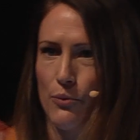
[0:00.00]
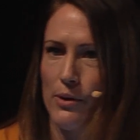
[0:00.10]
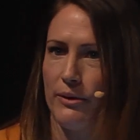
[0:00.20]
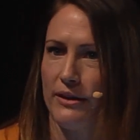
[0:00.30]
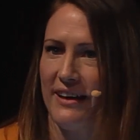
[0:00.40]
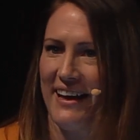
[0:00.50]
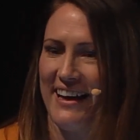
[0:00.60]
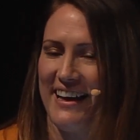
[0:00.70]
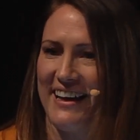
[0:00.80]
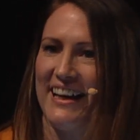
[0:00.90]
we will
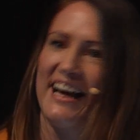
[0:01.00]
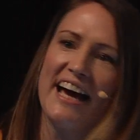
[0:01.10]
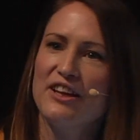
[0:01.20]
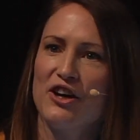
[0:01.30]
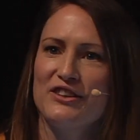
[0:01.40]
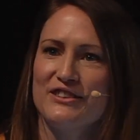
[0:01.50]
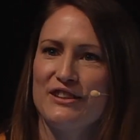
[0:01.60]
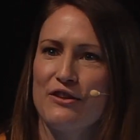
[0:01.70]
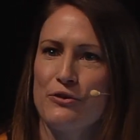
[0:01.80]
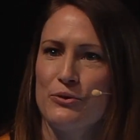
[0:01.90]
guide the audience
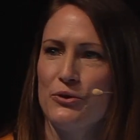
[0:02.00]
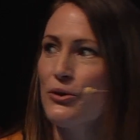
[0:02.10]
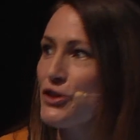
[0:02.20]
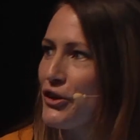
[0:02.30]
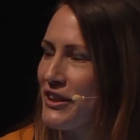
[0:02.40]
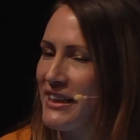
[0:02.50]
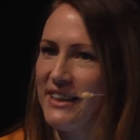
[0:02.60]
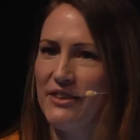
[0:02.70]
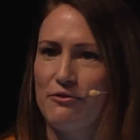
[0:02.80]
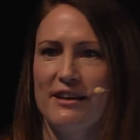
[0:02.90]
through your
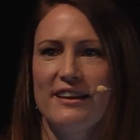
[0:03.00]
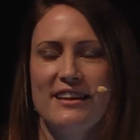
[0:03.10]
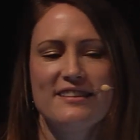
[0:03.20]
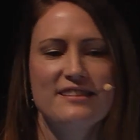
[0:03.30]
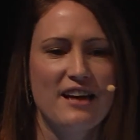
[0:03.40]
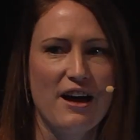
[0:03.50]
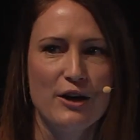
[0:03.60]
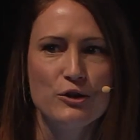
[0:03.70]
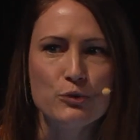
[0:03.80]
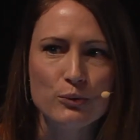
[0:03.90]
journey with this
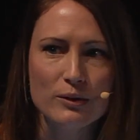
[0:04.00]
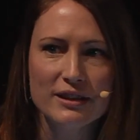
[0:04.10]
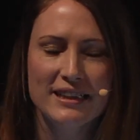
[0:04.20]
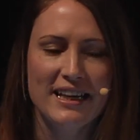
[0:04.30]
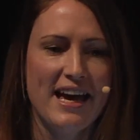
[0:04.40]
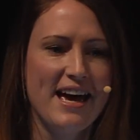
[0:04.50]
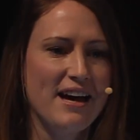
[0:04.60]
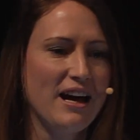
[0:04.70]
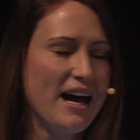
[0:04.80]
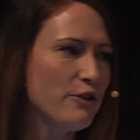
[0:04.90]
tool,
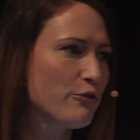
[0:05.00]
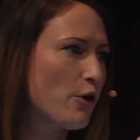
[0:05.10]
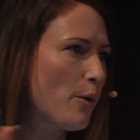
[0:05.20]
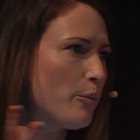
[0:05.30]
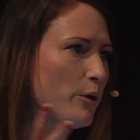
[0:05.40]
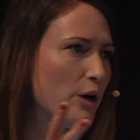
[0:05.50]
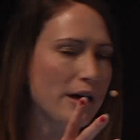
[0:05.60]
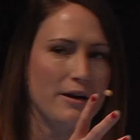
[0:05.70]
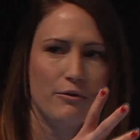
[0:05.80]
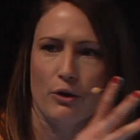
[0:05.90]
kind of from
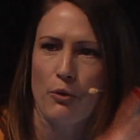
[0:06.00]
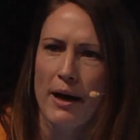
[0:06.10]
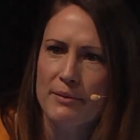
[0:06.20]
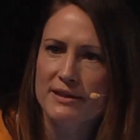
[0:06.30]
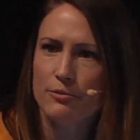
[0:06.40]
requirements